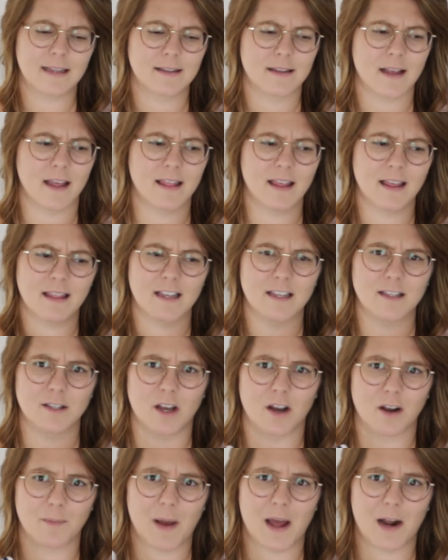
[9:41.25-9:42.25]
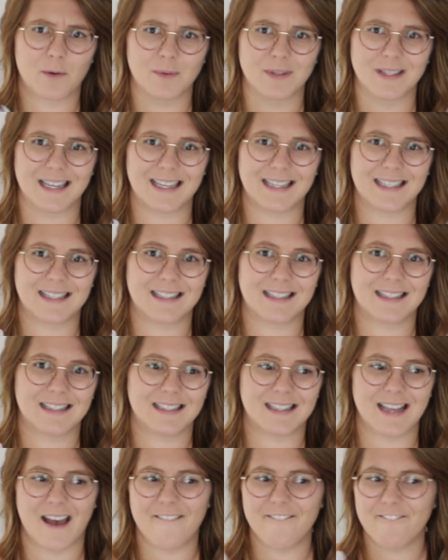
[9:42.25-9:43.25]
I think this sock pattern was like
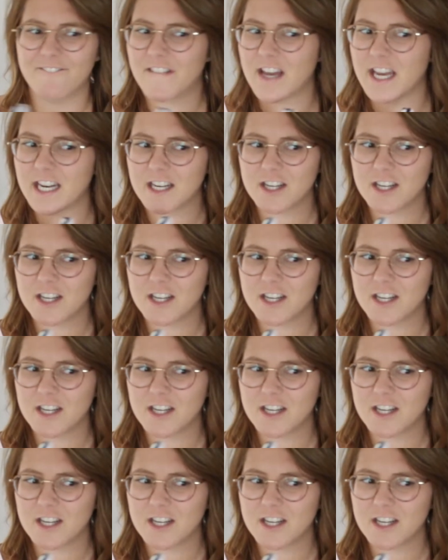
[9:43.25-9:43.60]
$7,